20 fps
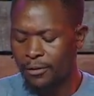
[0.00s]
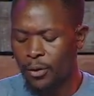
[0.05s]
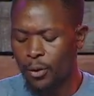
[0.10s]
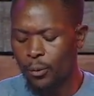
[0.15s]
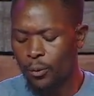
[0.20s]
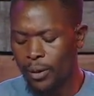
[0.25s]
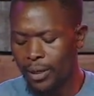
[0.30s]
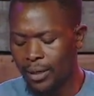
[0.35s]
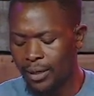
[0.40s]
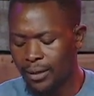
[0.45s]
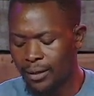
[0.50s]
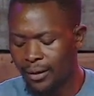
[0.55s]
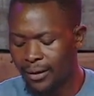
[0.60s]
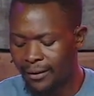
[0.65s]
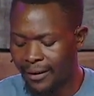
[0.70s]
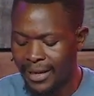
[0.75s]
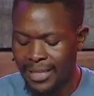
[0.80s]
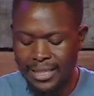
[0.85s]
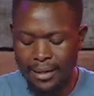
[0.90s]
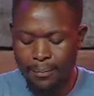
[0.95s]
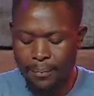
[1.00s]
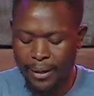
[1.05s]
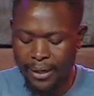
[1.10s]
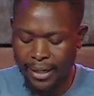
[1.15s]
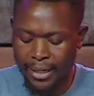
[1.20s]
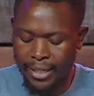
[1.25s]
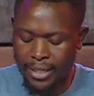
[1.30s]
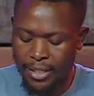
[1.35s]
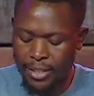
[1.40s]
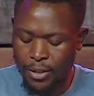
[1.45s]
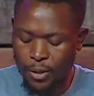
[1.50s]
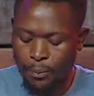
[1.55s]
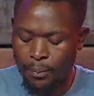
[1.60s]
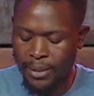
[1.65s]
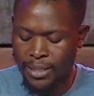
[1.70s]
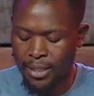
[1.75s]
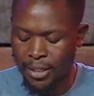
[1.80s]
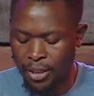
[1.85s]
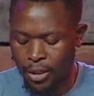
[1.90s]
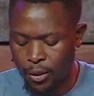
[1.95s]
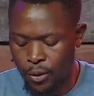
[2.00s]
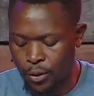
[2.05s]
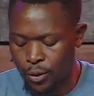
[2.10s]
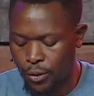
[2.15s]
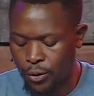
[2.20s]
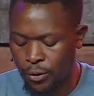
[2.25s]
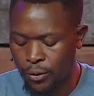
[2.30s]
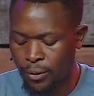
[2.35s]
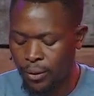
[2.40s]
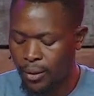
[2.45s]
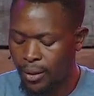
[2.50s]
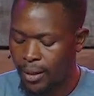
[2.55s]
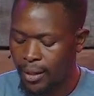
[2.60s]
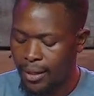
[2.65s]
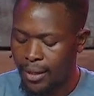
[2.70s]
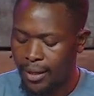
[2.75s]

you will rise up against you, persecute you.